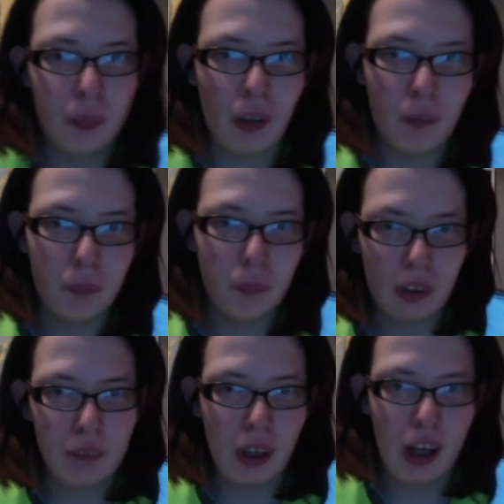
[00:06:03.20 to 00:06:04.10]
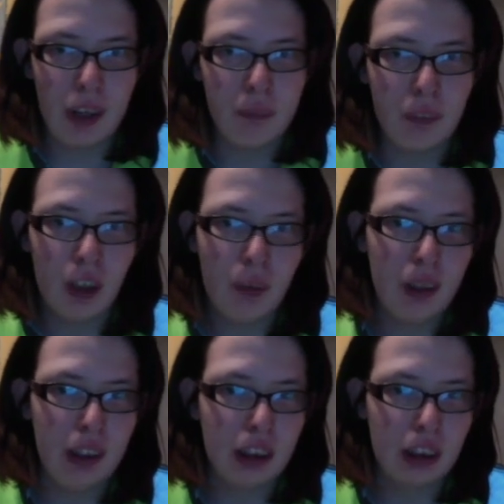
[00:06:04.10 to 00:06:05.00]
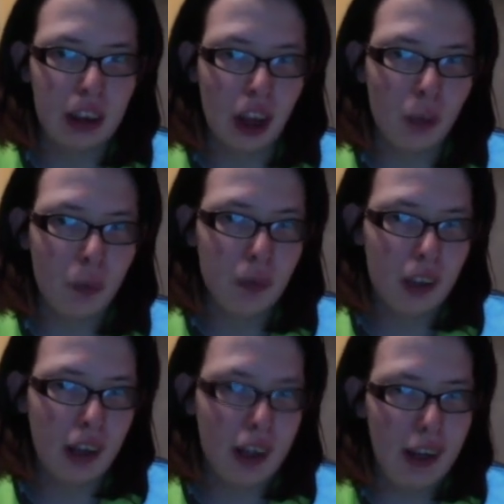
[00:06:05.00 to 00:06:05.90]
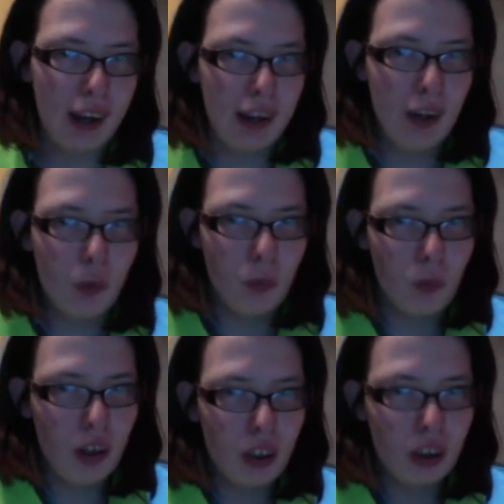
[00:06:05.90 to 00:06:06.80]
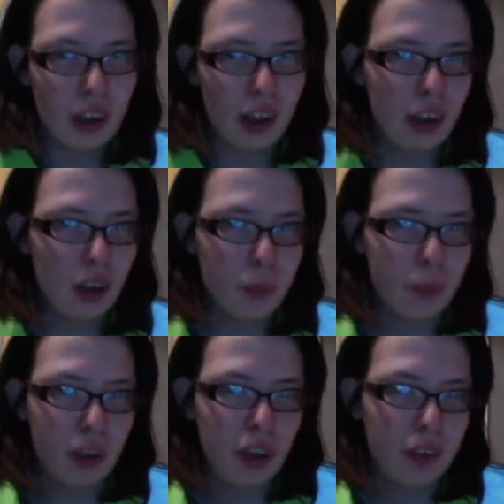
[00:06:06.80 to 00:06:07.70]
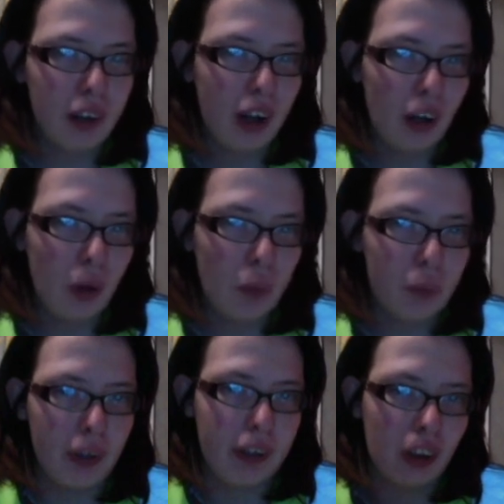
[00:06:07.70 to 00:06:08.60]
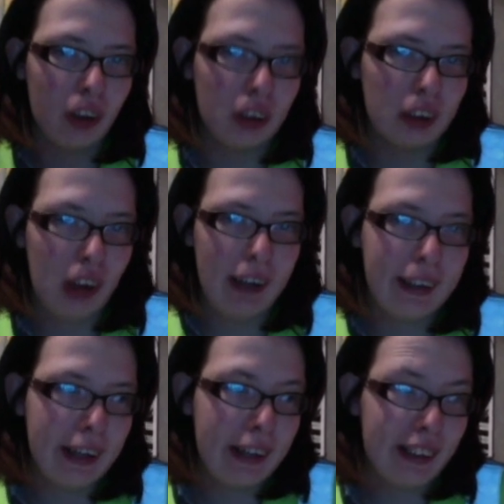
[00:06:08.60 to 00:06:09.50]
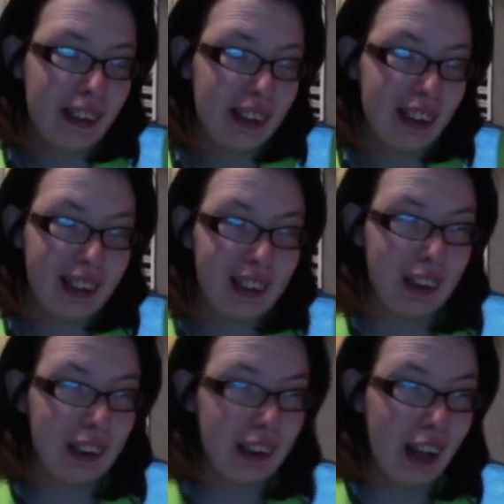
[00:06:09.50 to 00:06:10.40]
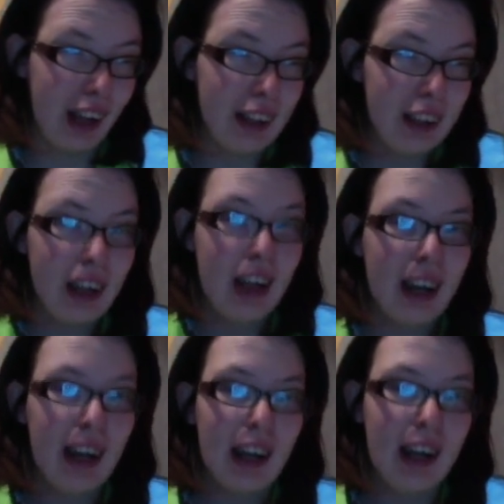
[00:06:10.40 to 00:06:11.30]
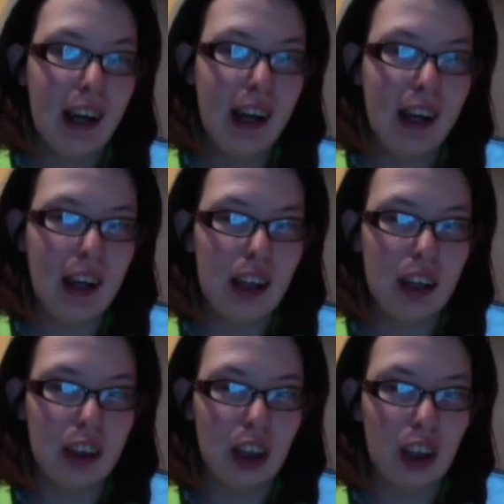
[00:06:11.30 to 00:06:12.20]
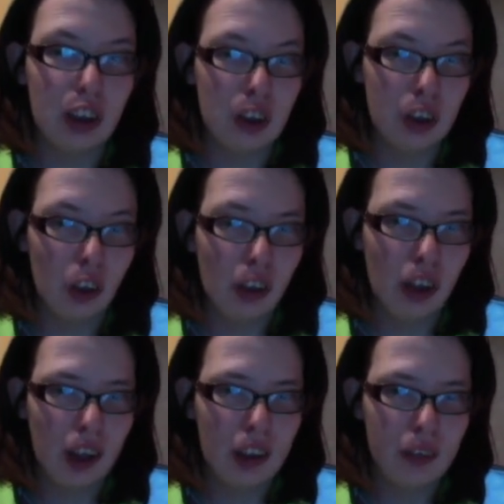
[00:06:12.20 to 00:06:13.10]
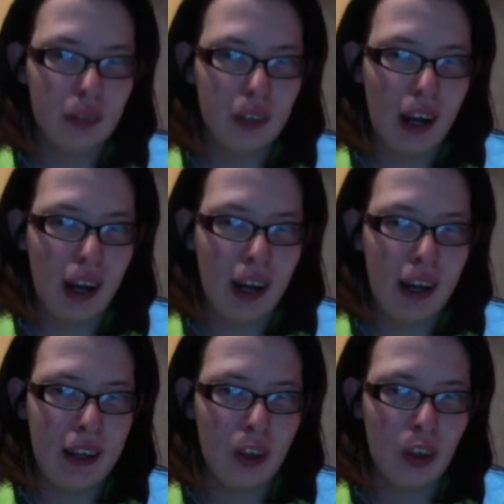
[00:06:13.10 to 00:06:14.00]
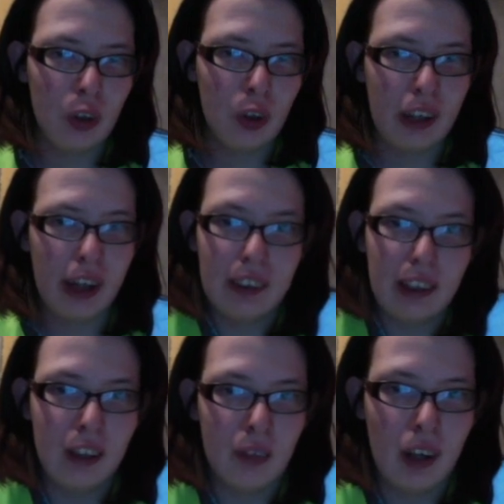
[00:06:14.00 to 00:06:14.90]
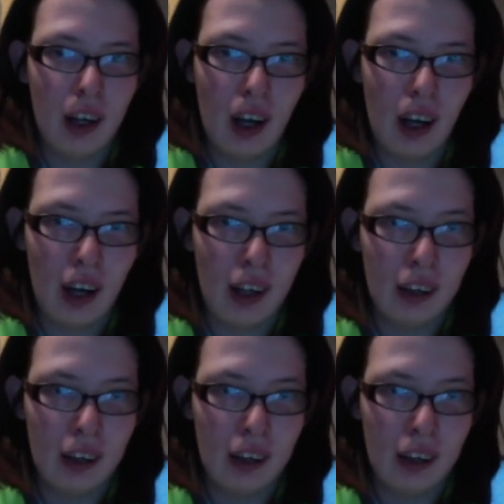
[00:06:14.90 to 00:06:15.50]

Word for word: motto is don't let anyone get put you down, because at the end of the day, it's your life and you get to live it how you like. So